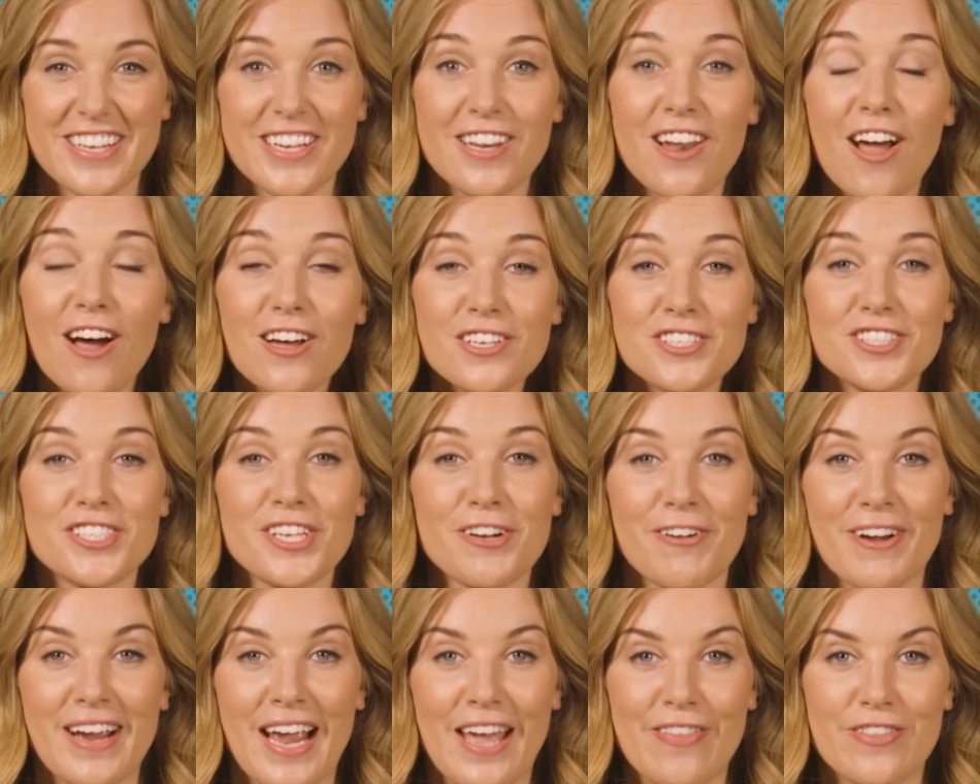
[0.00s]
Last
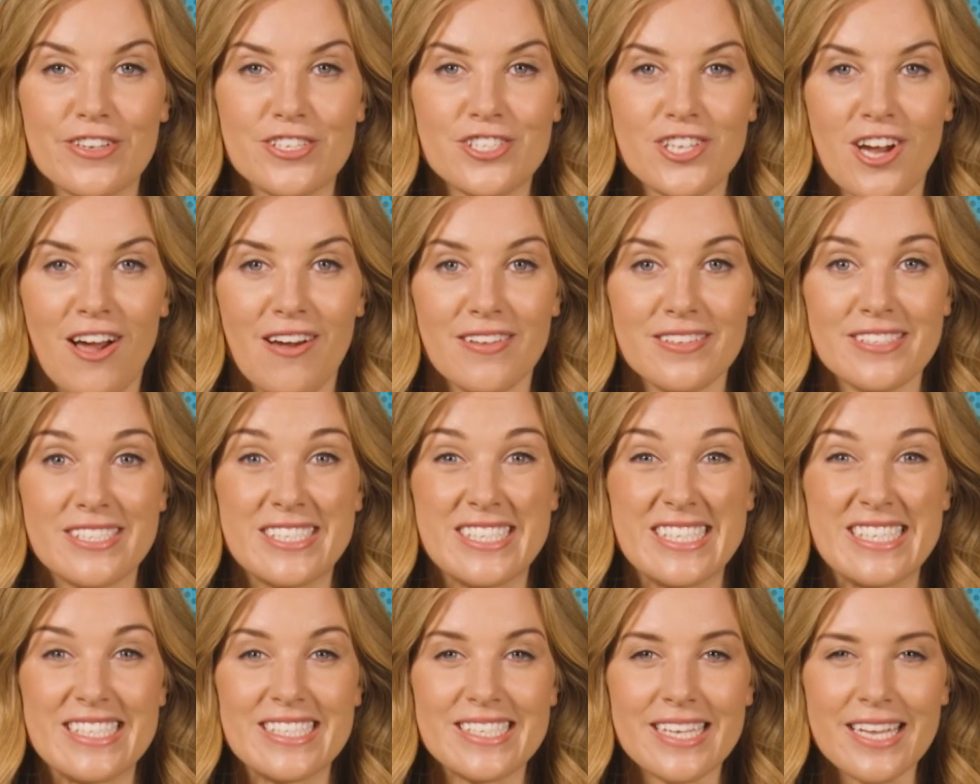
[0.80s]
year I had the chance
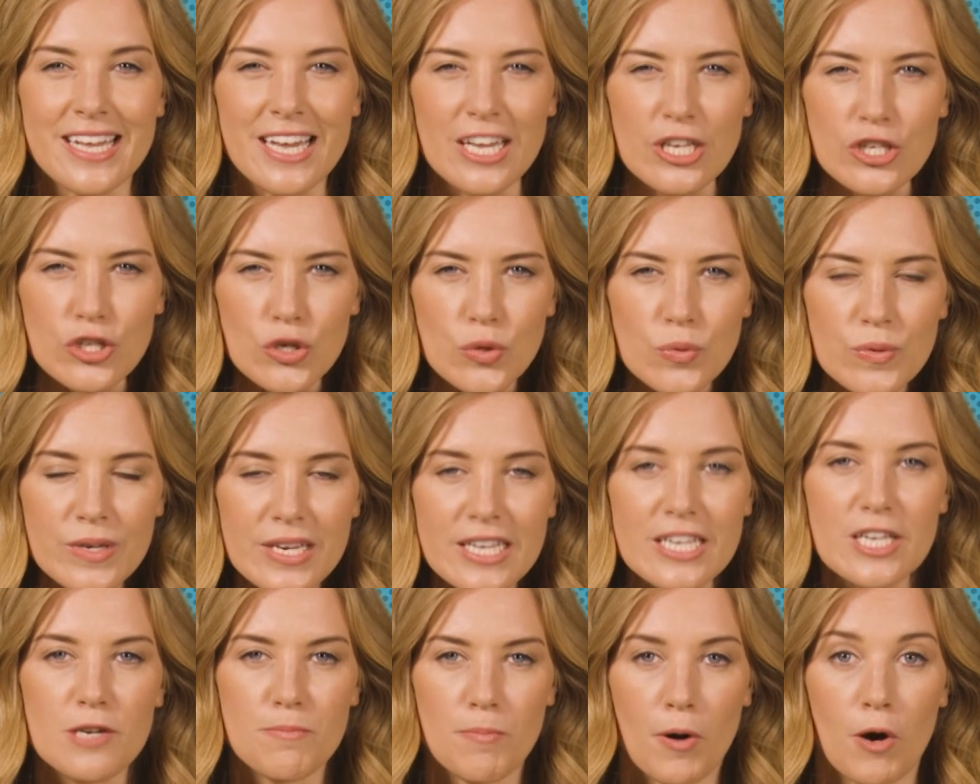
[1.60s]
to see a
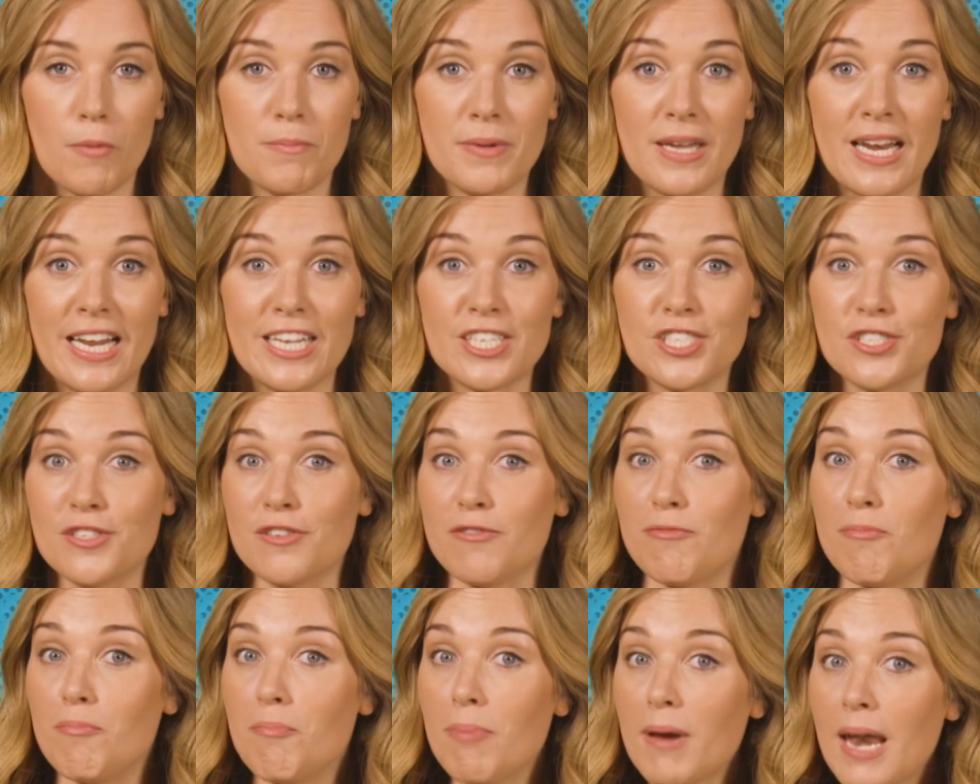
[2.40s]
unique population
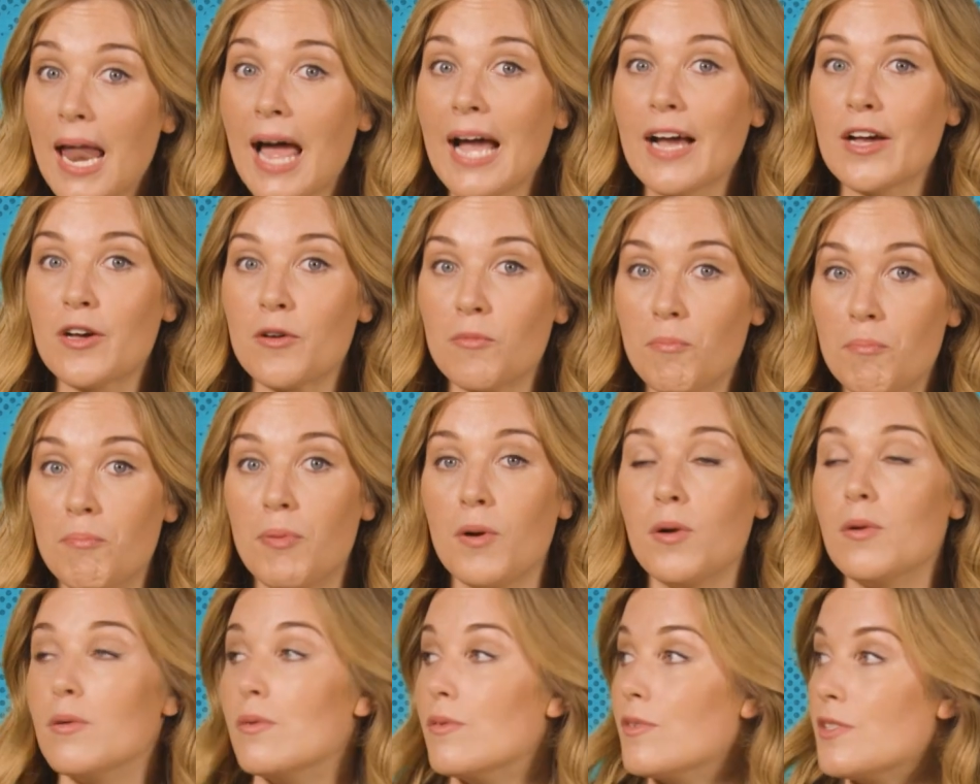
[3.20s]
of black
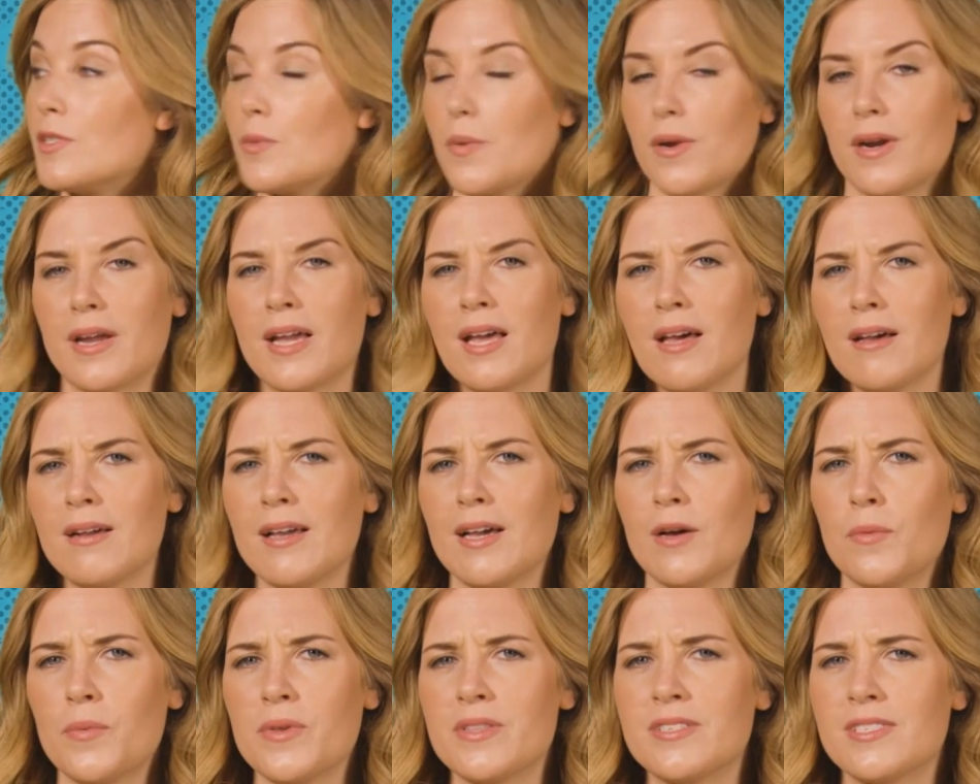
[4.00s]
bulls when I hung
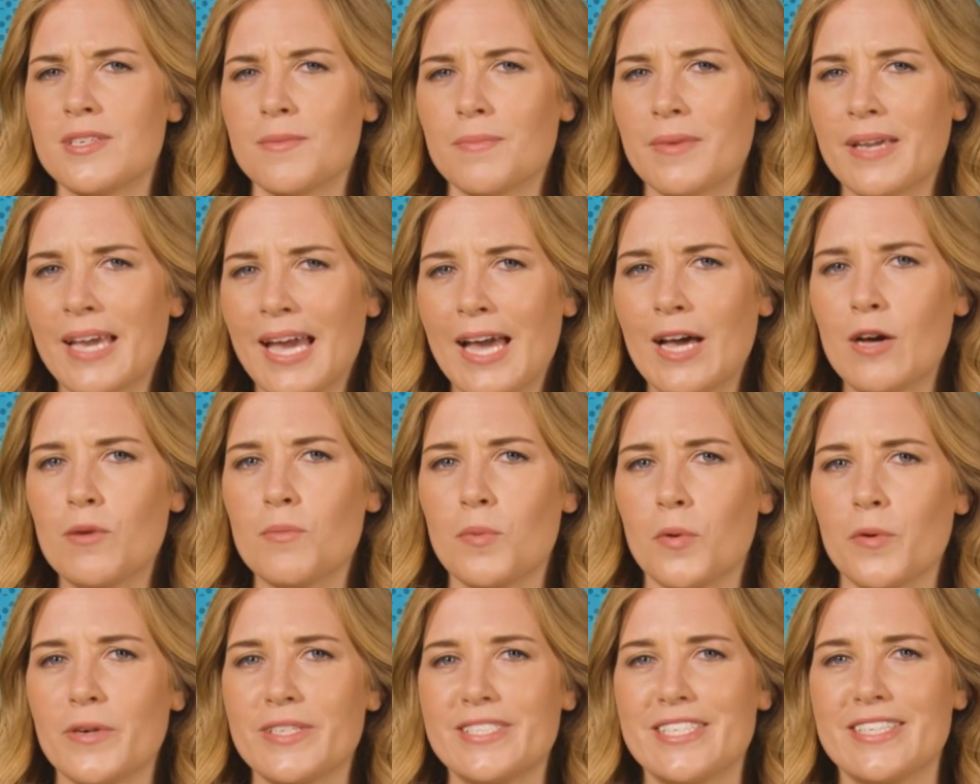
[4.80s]
out with some
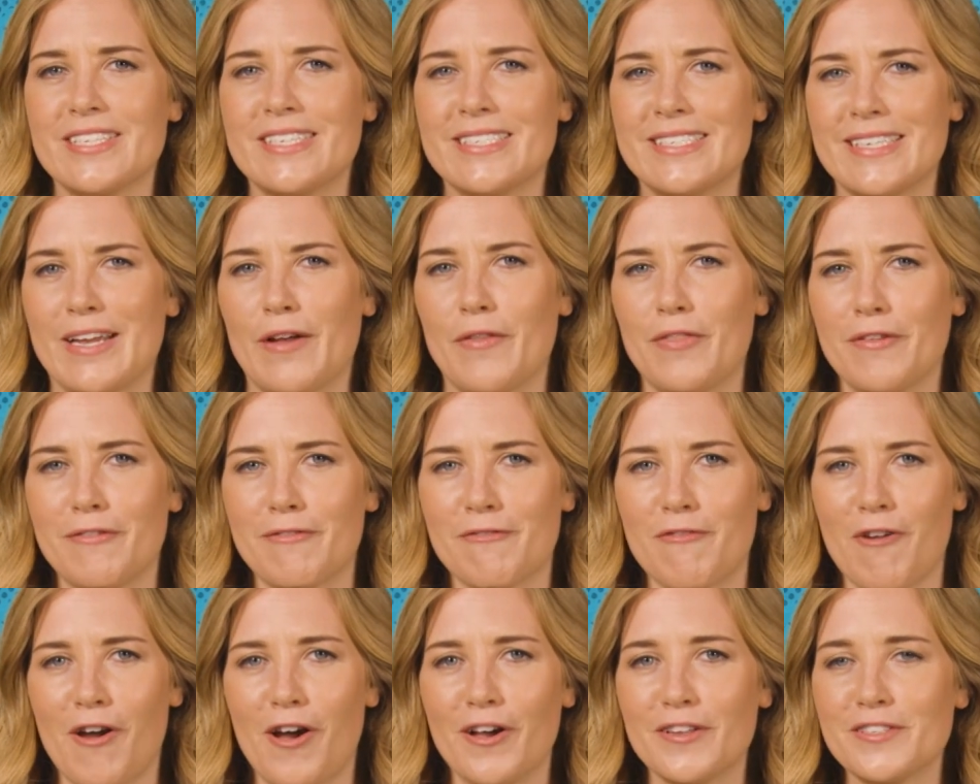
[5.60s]
cowboys in the south of
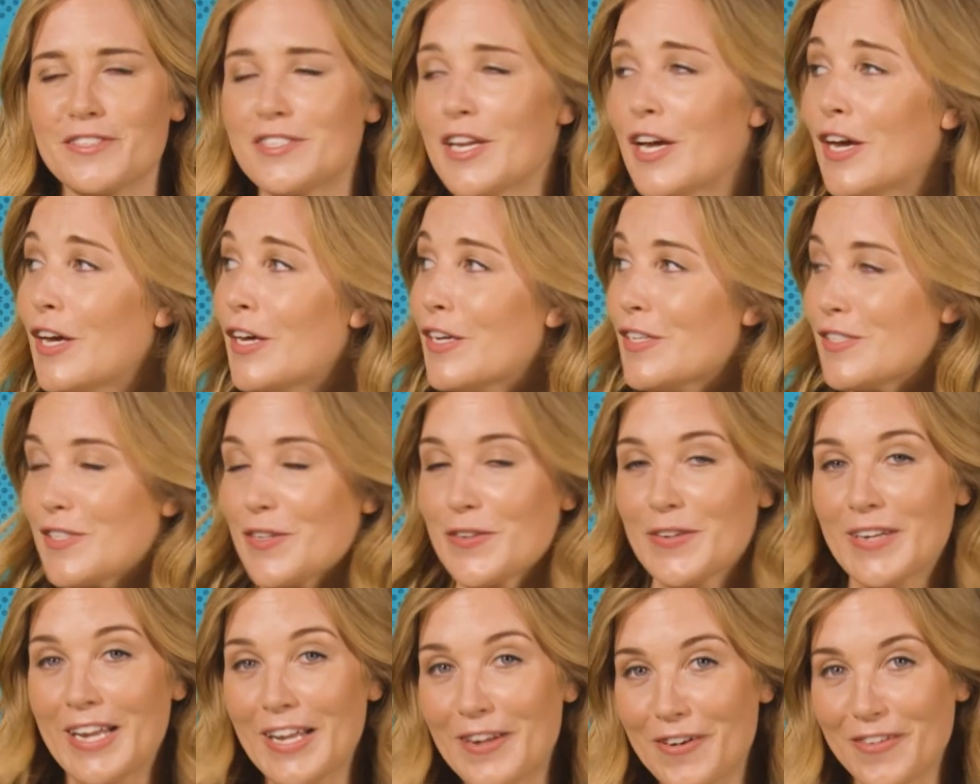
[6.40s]
France.
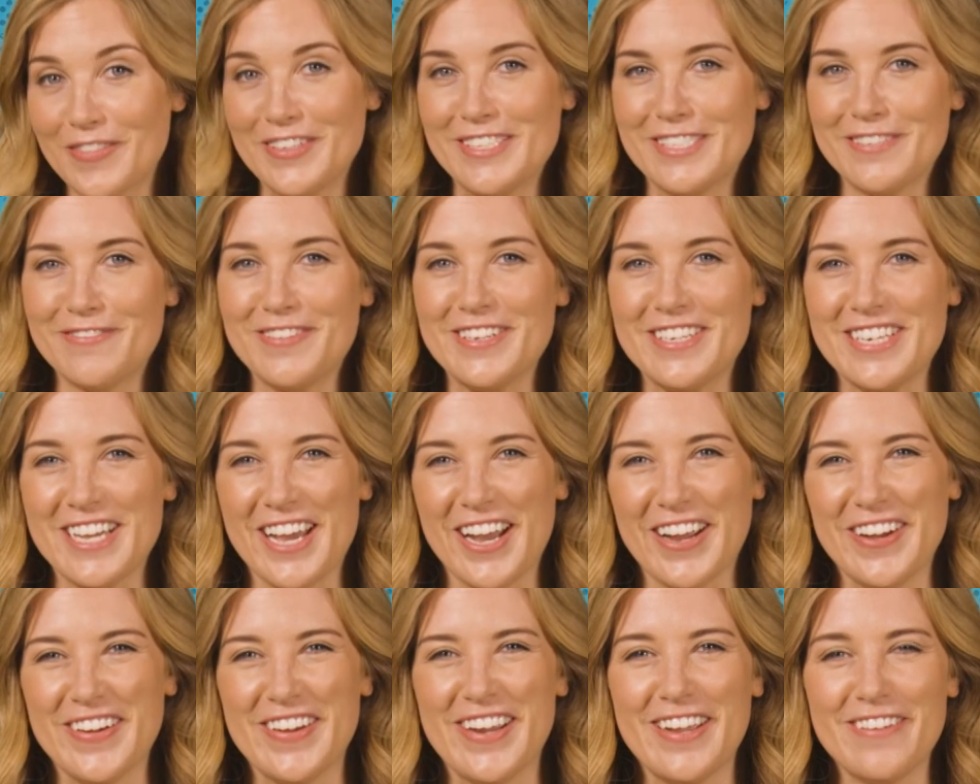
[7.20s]
So click on this
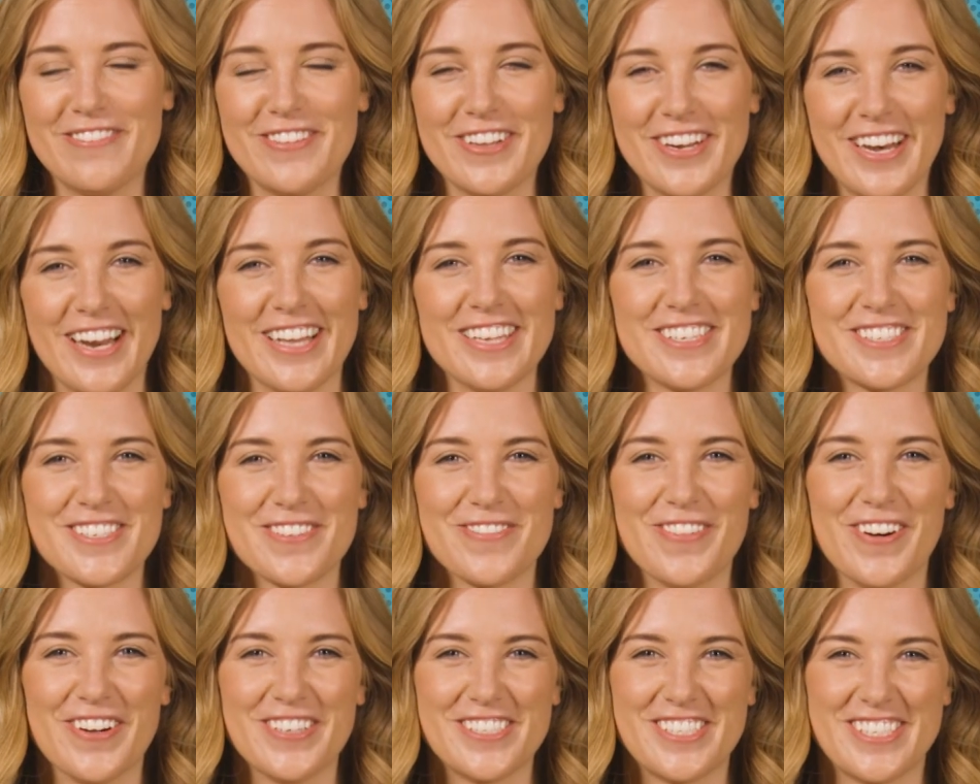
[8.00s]
video if you'd like to
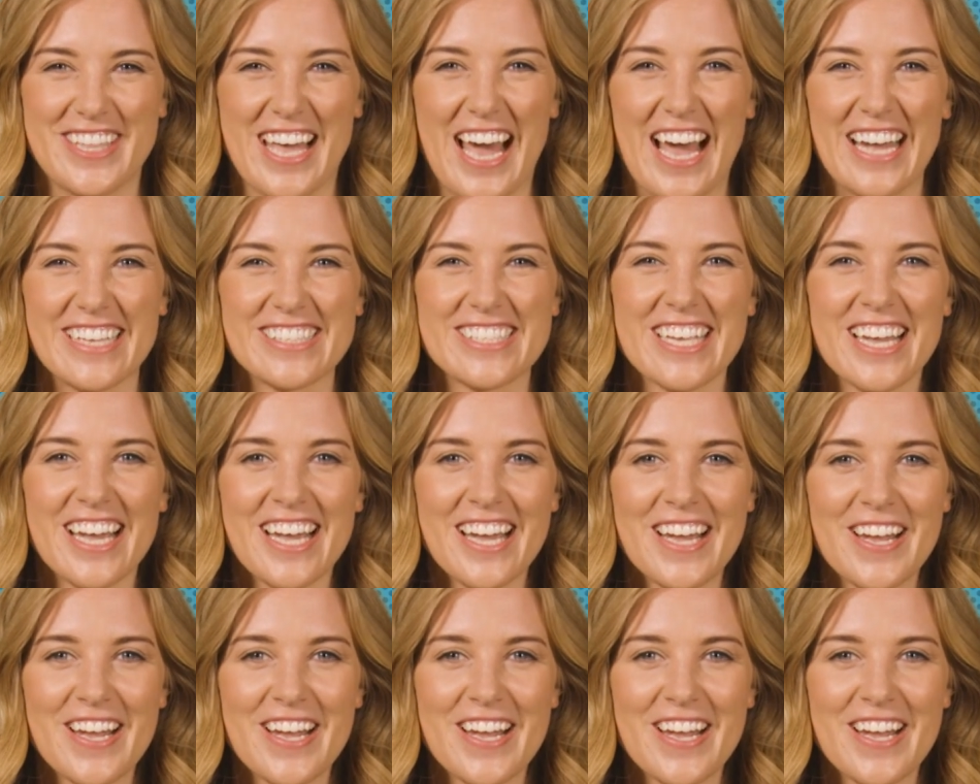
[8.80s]
watch that.